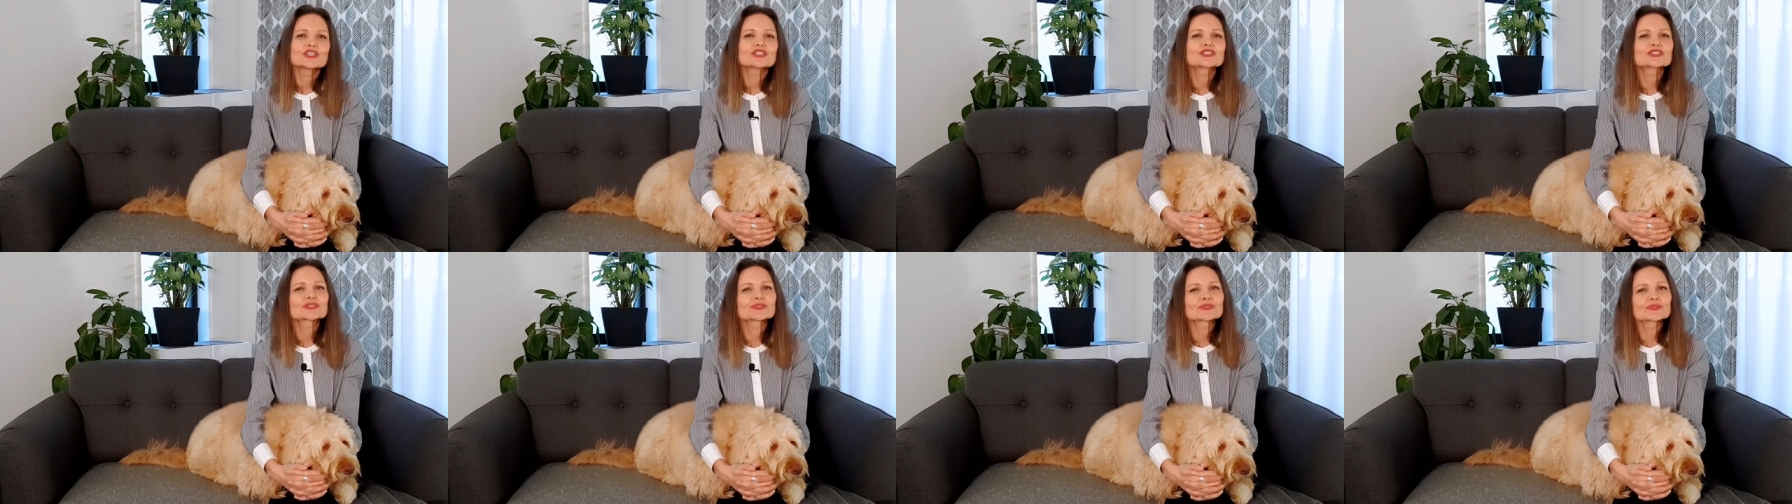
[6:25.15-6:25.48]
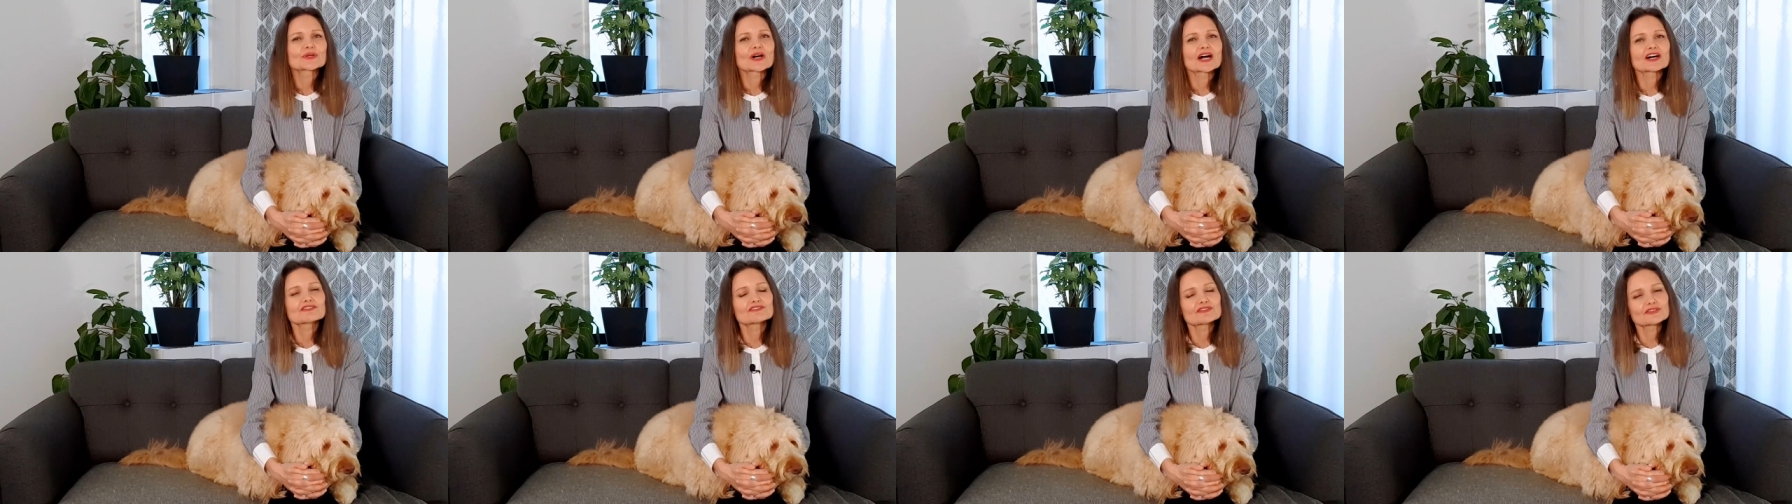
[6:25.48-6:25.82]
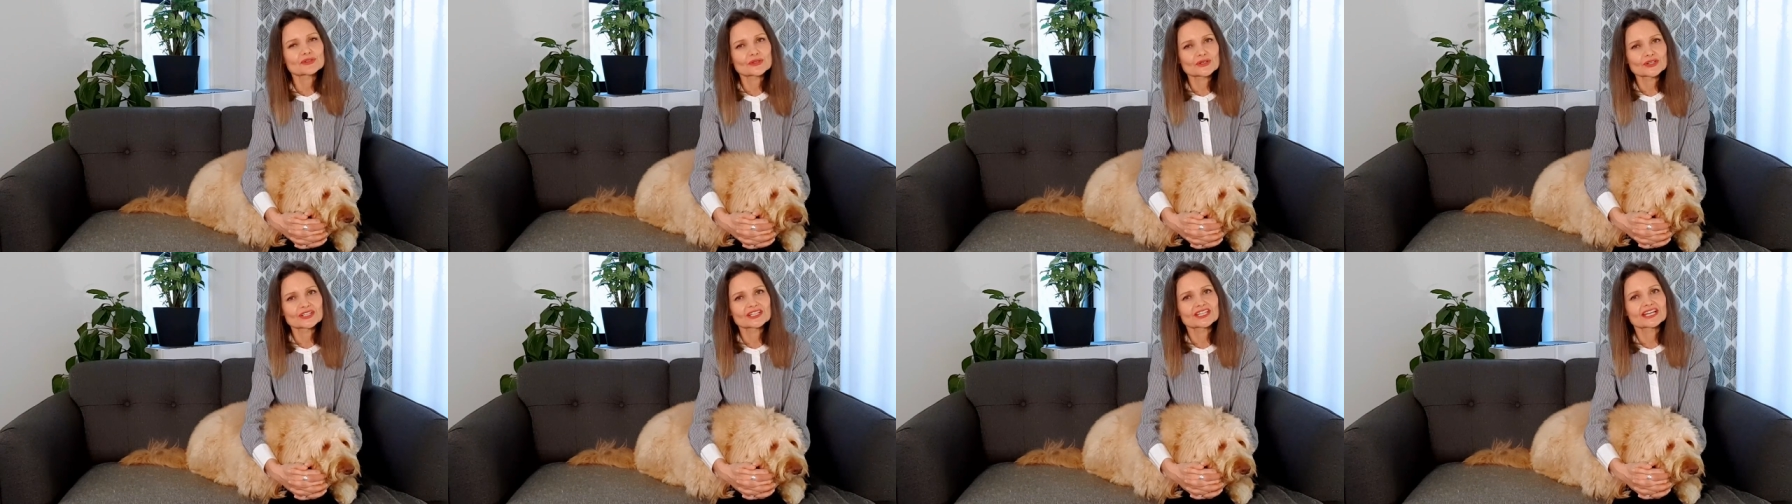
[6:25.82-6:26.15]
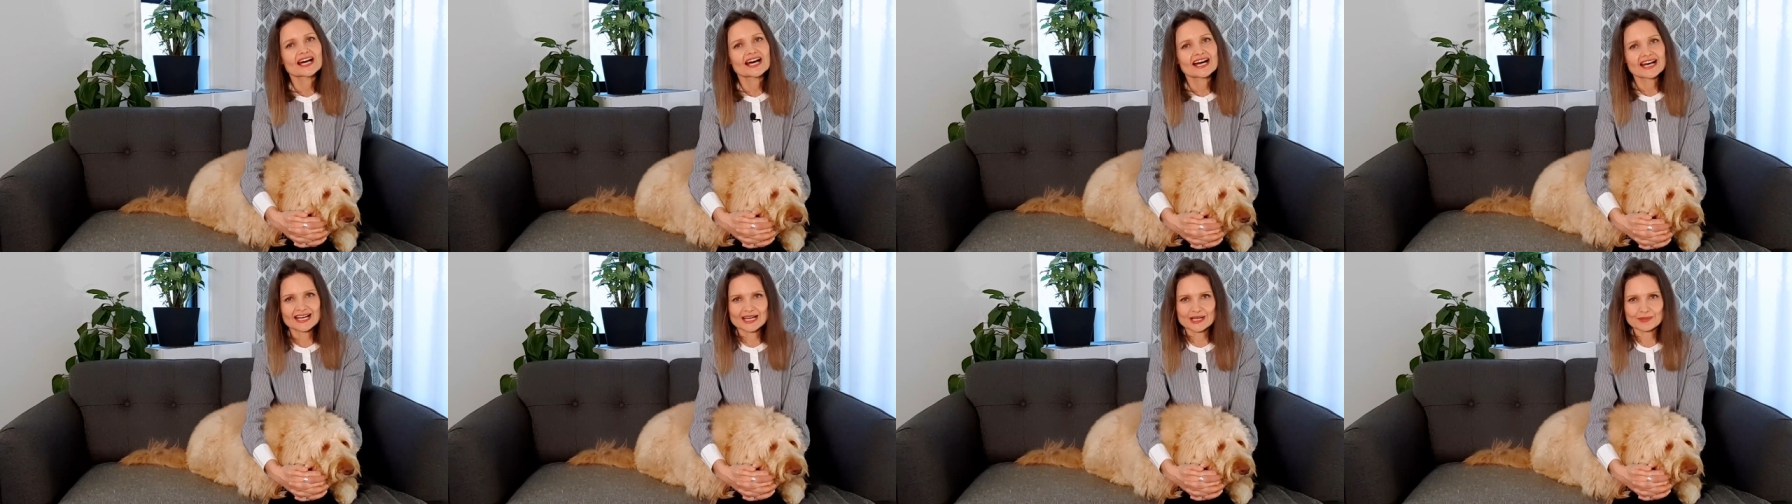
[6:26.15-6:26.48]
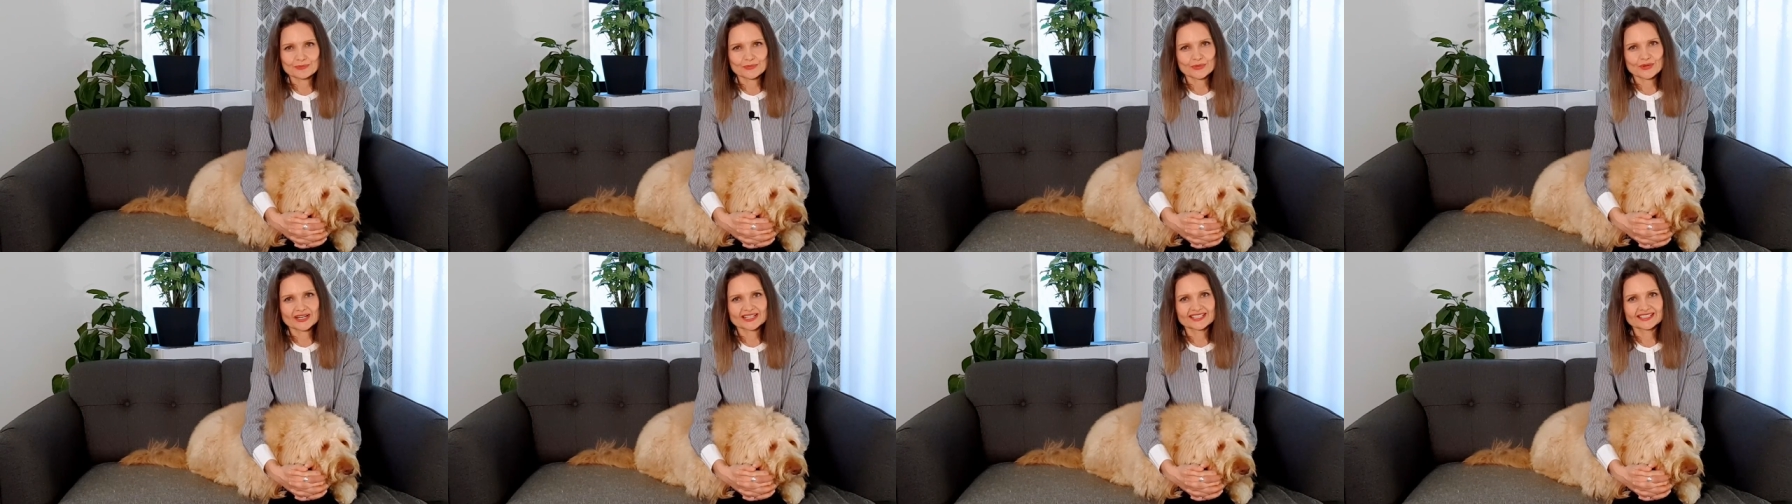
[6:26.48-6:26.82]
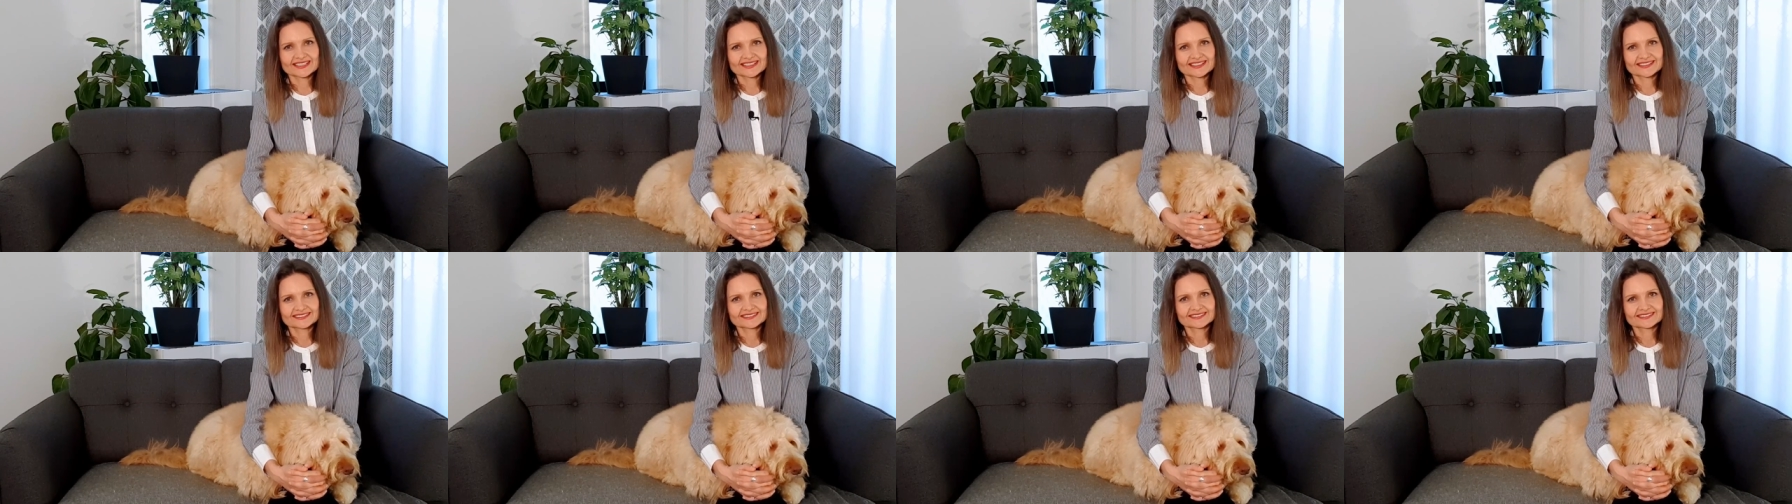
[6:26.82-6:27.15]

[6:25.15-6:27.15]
to avoid heartbreak.